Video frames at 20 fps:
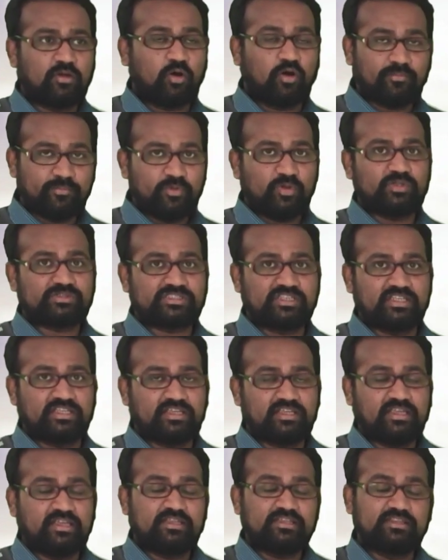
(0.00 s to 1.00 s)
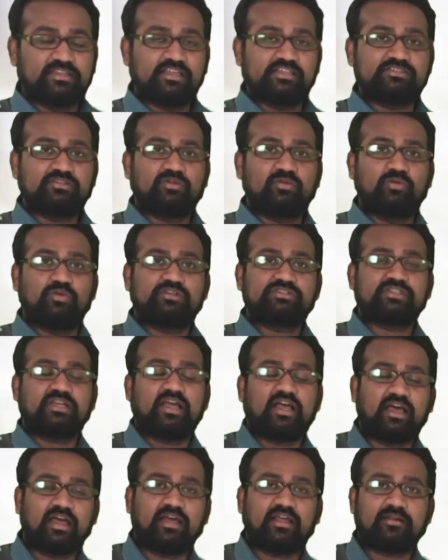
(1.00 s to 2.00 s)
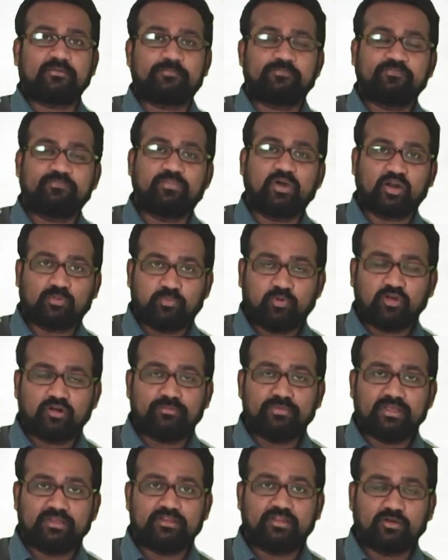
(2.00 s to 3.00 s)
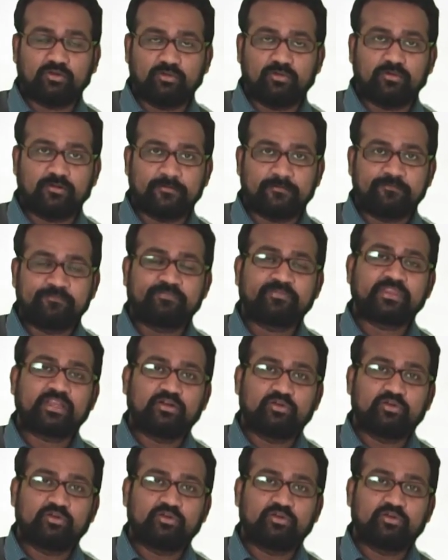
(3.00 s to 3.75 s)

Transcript: Obviously, these roots are performing the role